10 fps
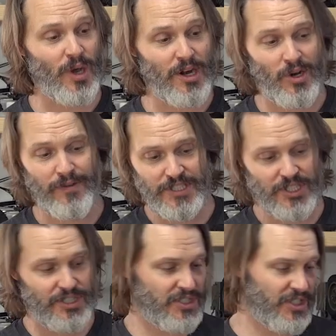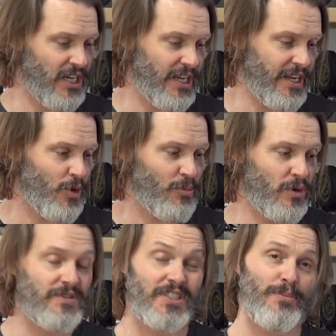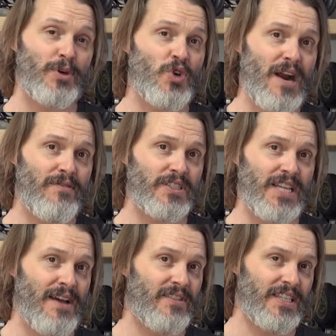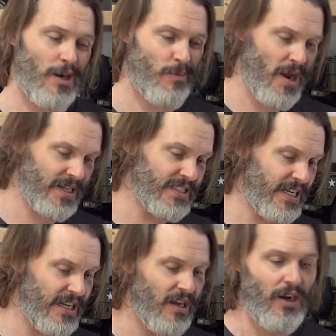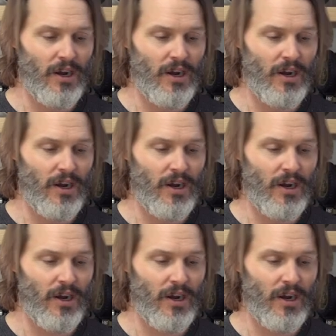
I don't know if it's just improved stepper drivers that have less harmonics in it,